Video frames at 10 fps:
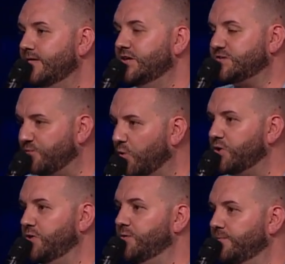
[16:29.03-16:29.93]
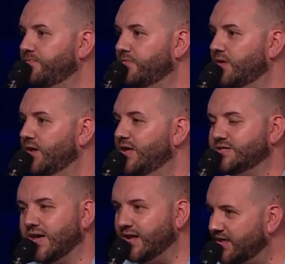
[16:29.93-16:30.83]
He's for you.
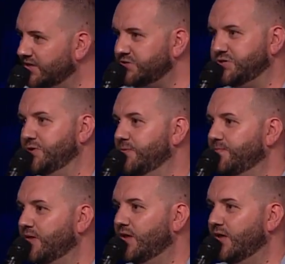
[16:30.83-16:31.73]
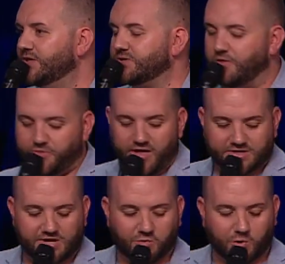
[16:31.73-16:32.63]
He's not against you. And so the
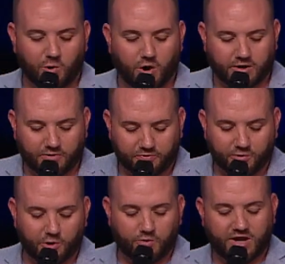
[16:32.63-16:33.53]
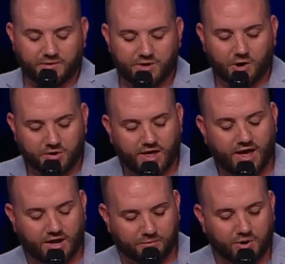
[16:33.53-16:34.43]
things that we're walking through, we need to be
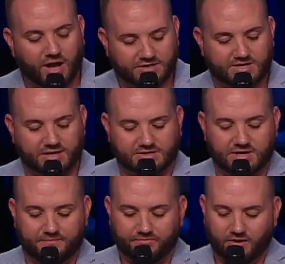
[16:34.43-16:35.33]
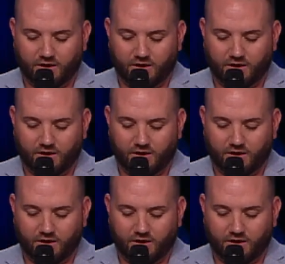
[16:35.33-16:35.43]
okay to process it